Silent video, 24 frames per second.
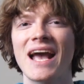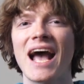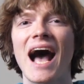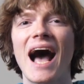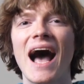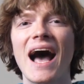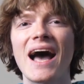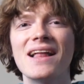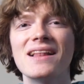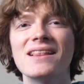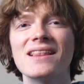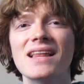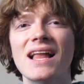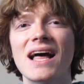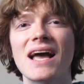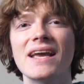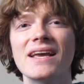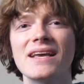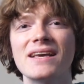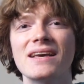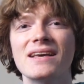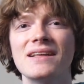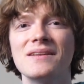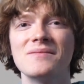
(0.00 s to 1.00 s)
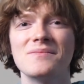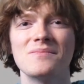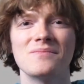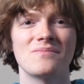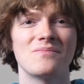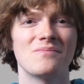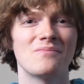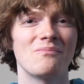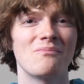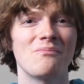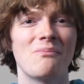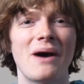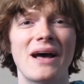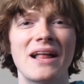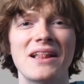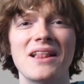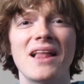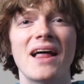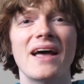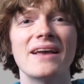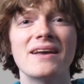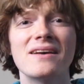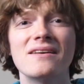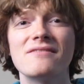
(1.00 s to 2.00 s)
I liken my
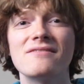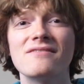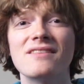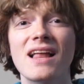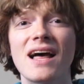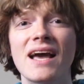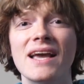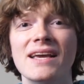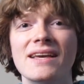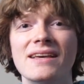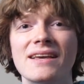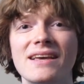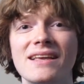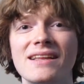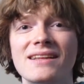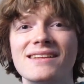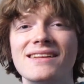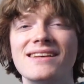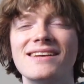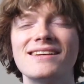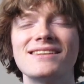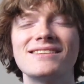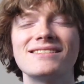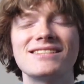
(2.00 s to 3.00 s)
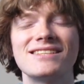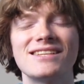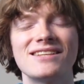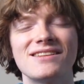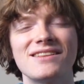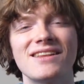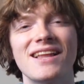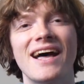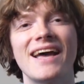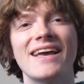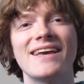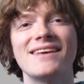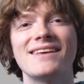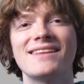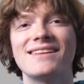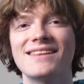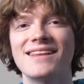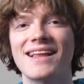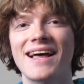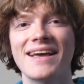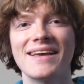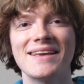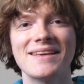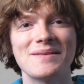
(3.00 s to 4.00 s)
like of lichen to
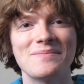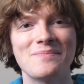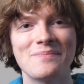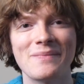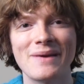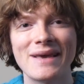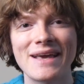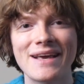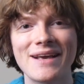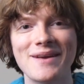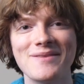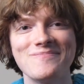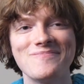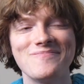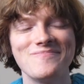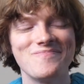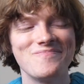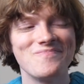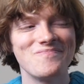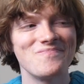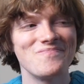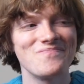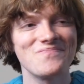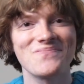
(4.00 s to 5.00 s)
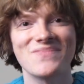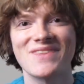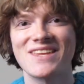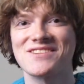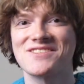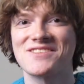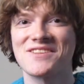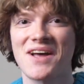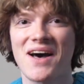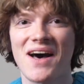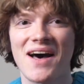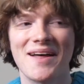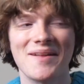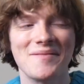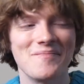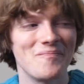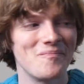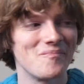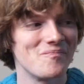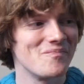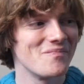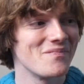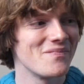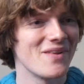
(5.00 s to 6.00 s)
lichen me. There's not
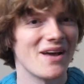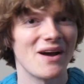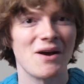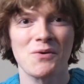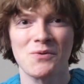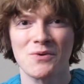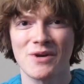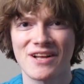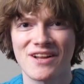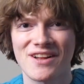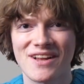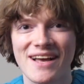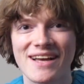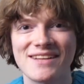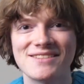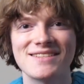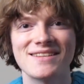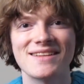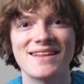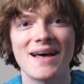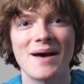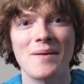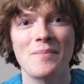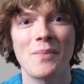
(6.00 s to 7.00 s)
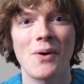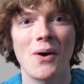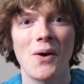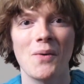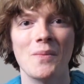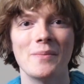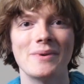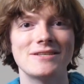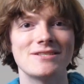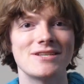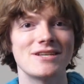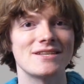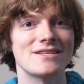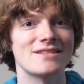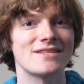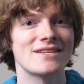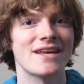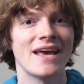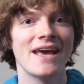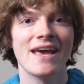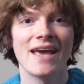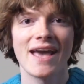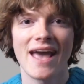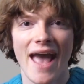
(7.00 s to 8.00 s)
a real end to that poem. It
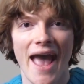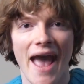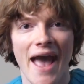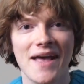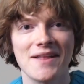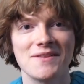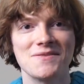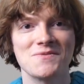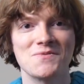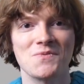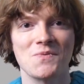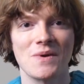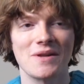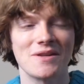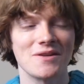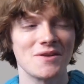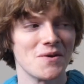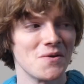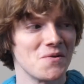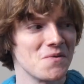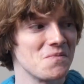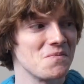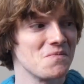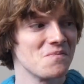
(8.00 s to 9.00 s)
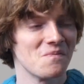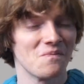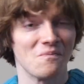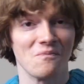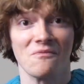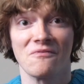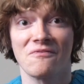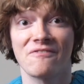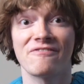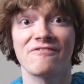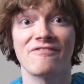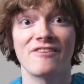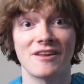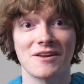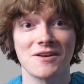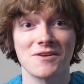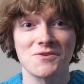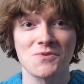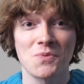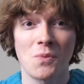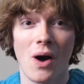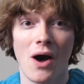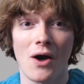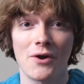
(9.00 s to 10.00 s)
just ends when you
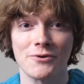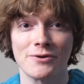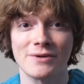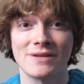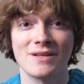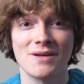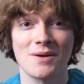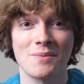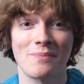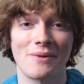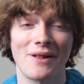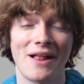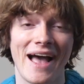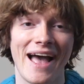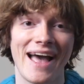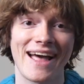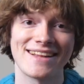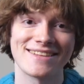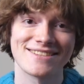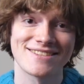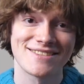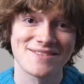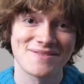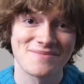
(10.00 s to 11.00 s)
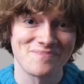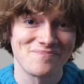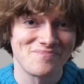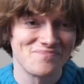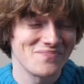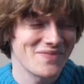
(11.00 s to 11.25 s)
finish watering your plants.